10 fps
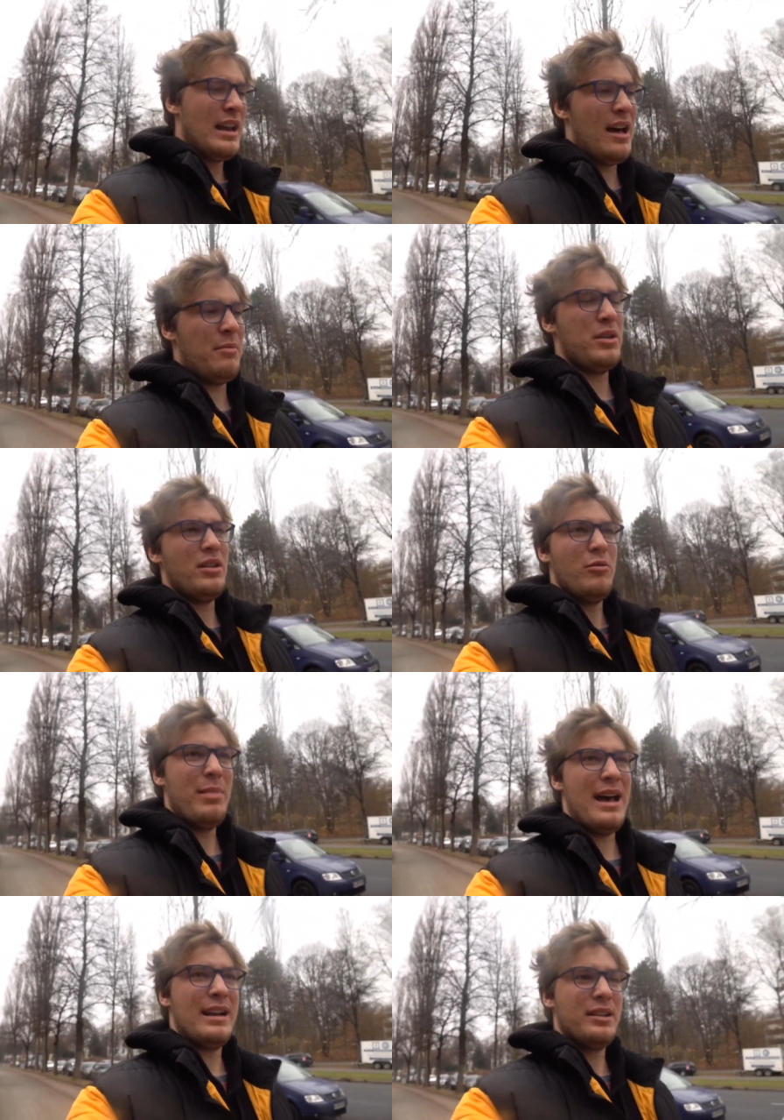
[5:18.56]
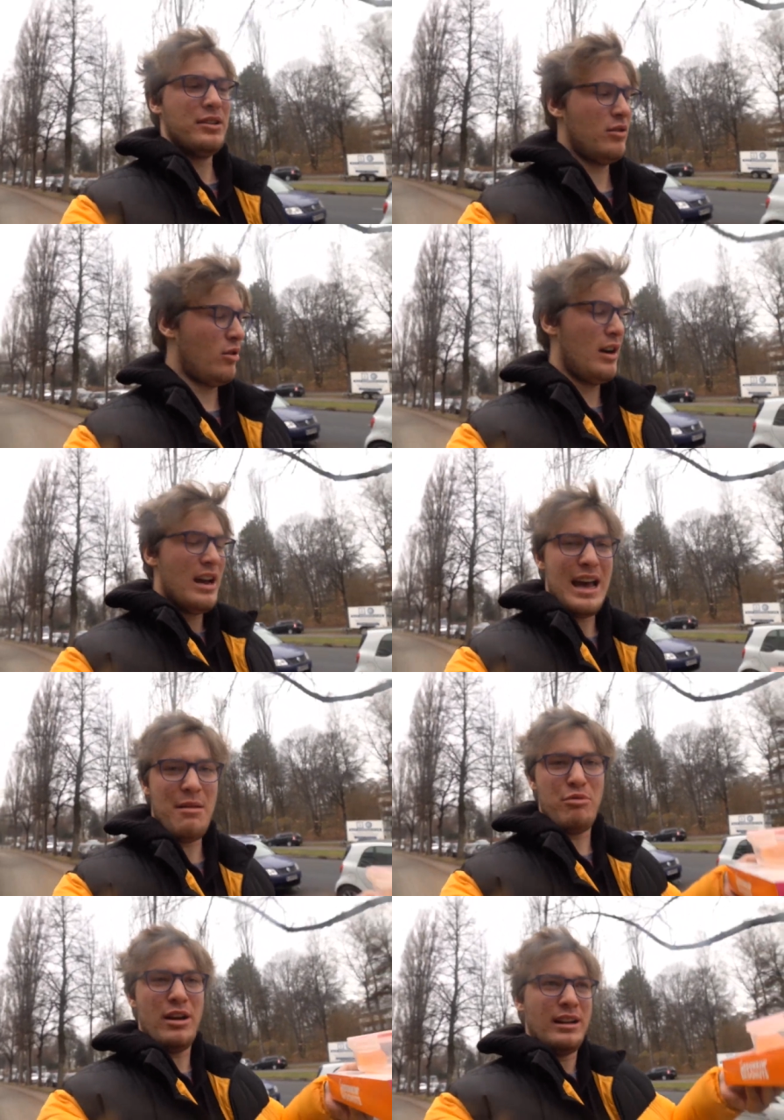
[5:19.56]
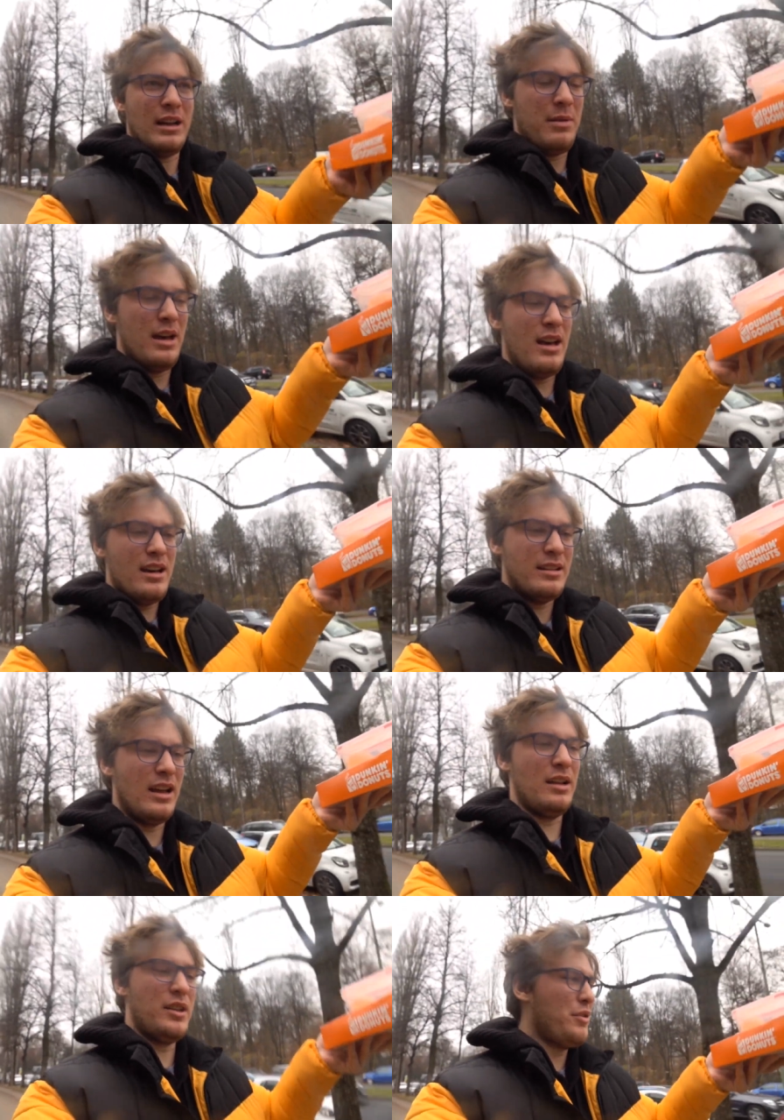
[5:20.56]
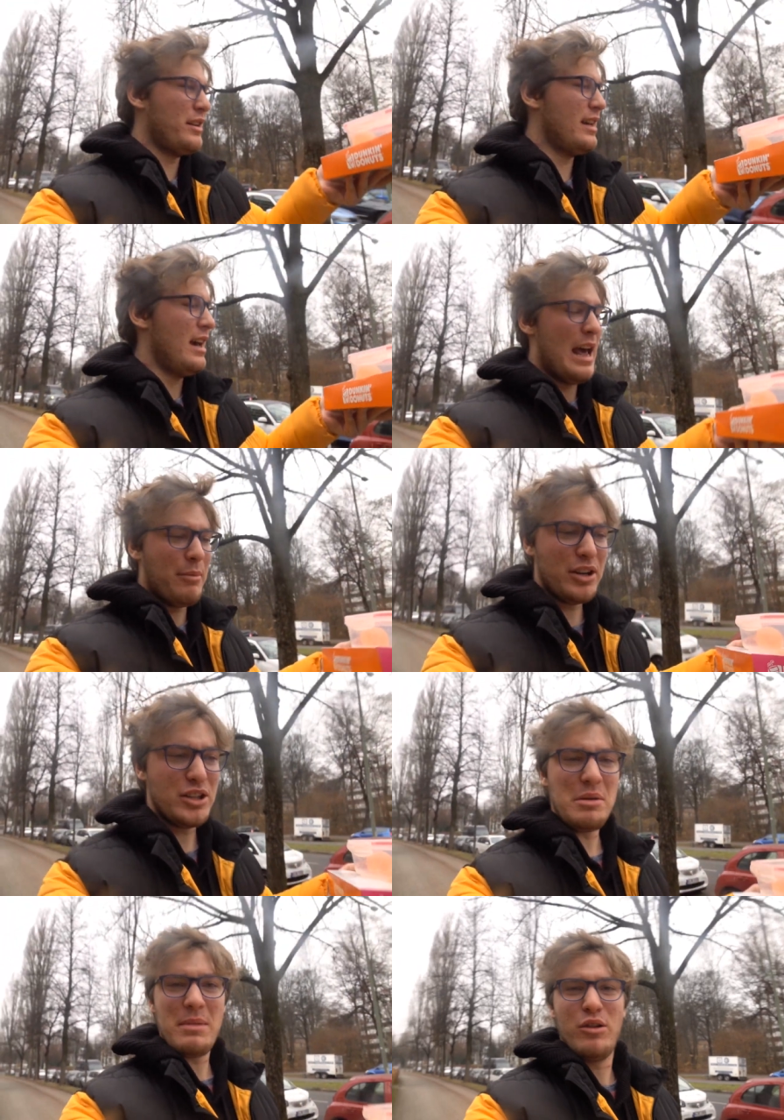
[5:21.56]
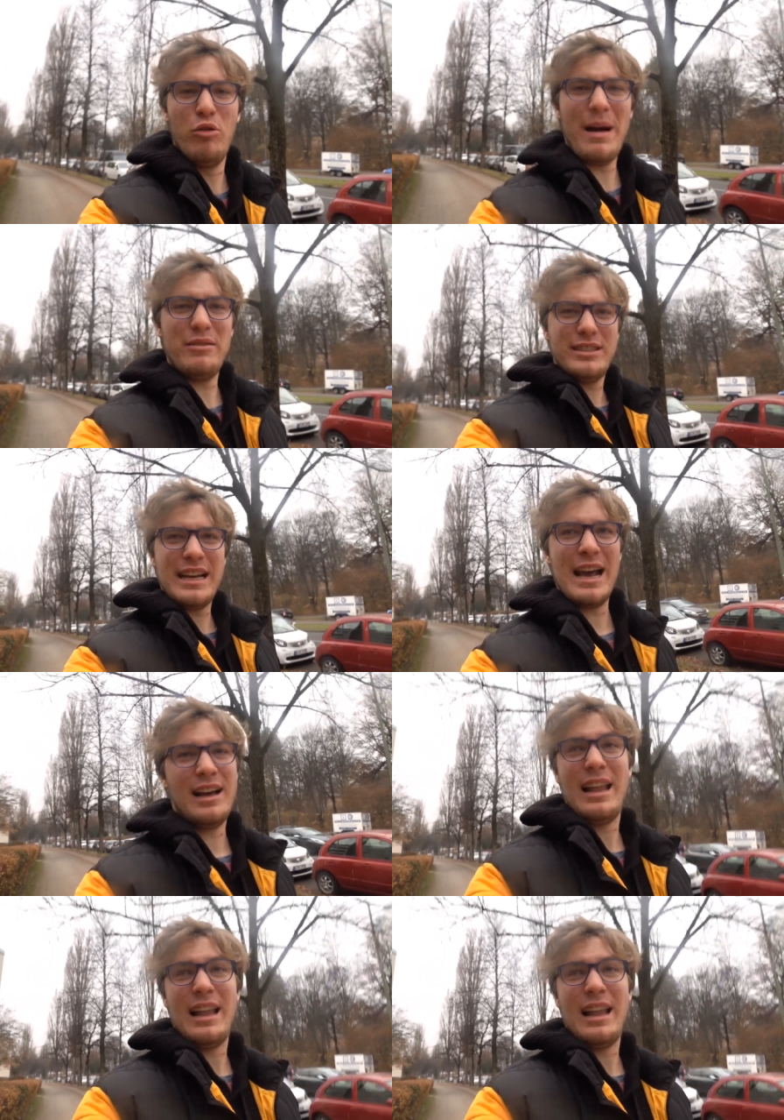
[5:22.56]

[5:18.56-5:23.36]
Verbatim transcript: Now I'm gonna go back to the store and bring them the donuts. I'm gonna show them my cool bounty egg.